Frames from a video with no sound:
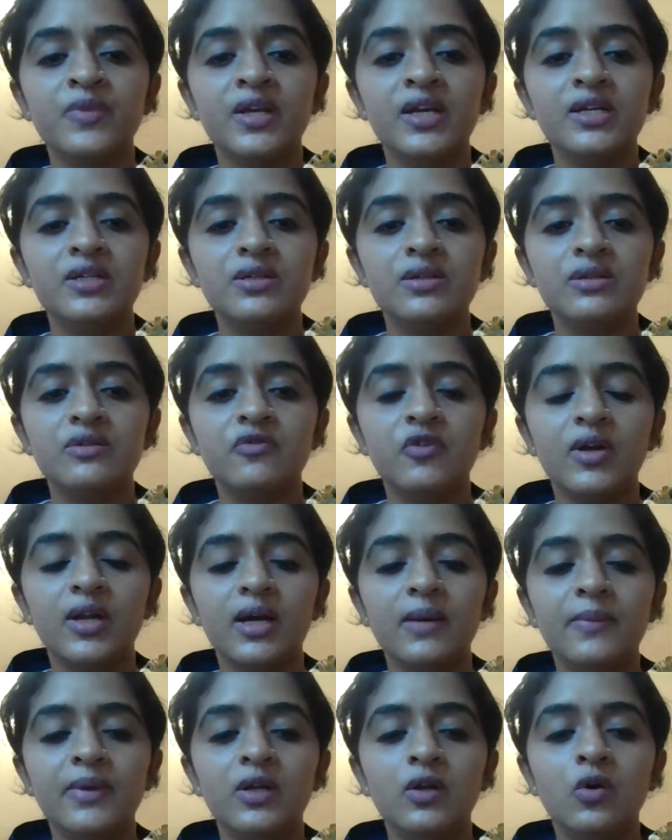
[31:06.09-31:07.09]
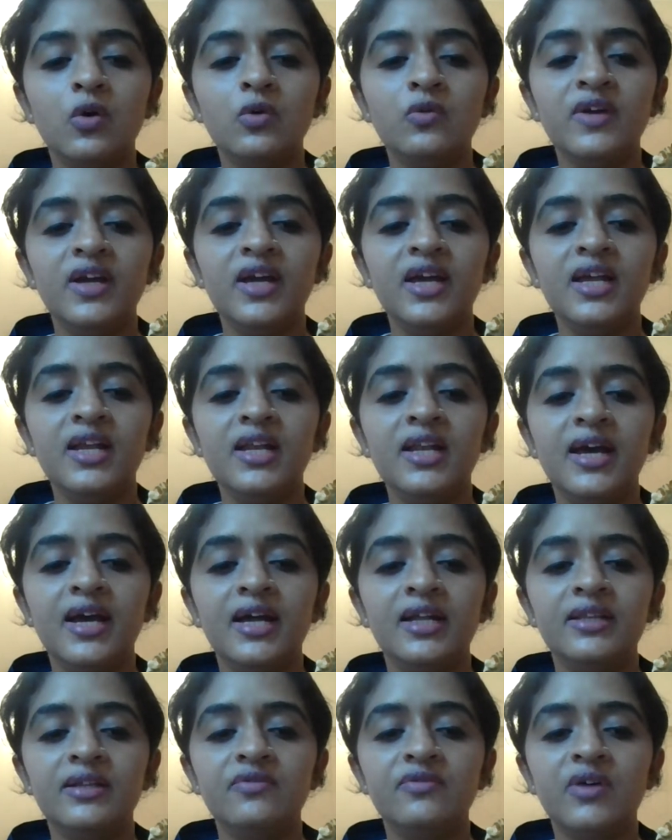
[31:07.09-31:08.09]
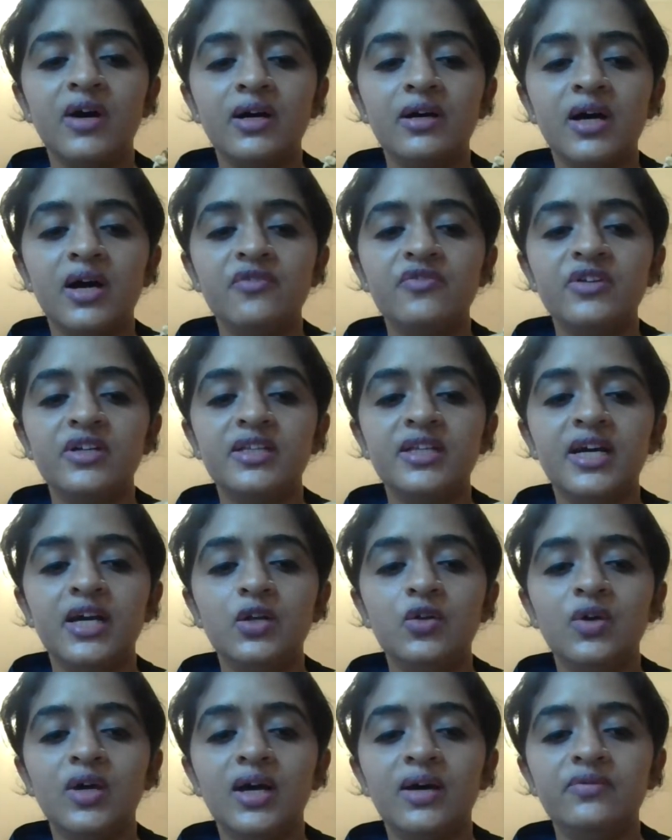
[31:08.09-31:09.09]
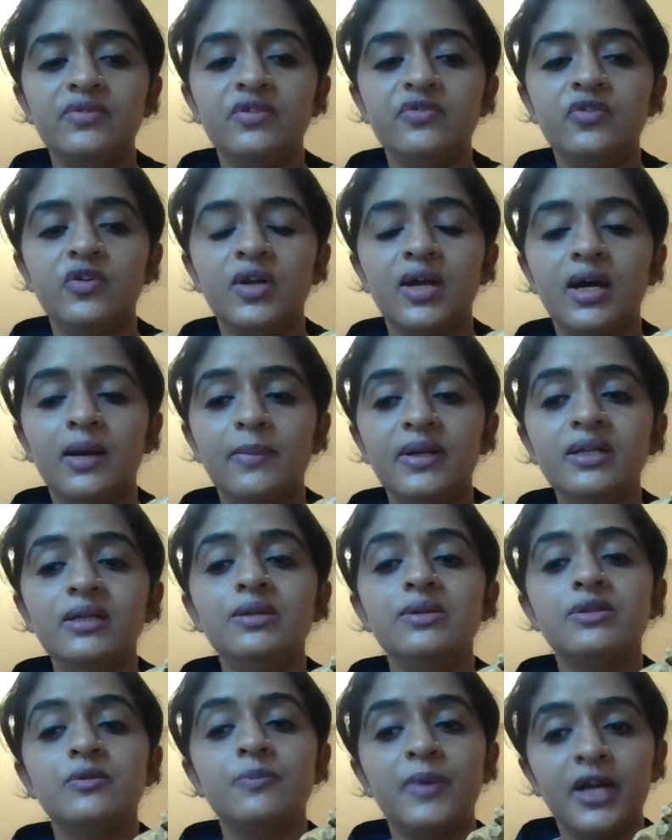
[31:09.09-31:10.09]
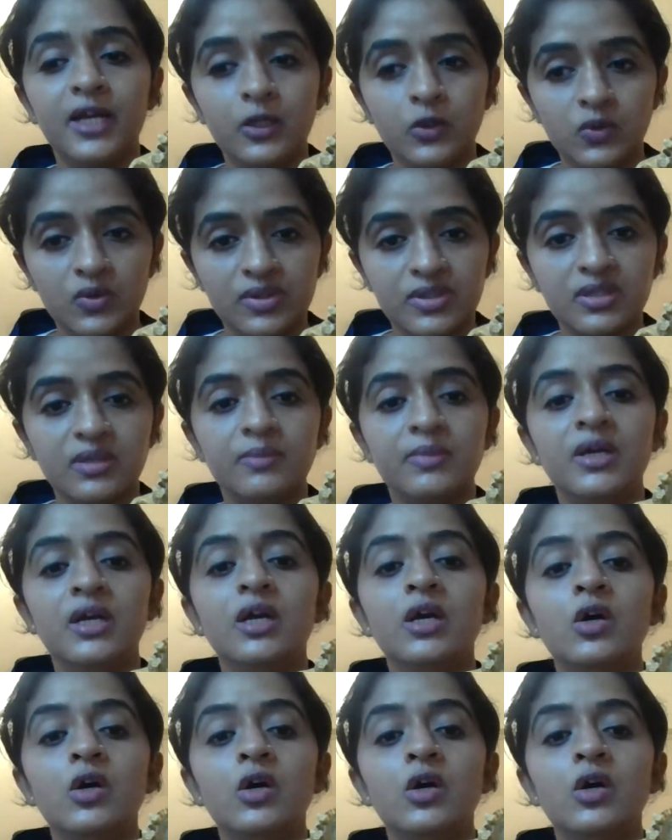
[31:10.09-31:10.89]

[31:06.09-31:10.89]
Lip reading: It is foramen ovale, and after that you have the foramen spinosum.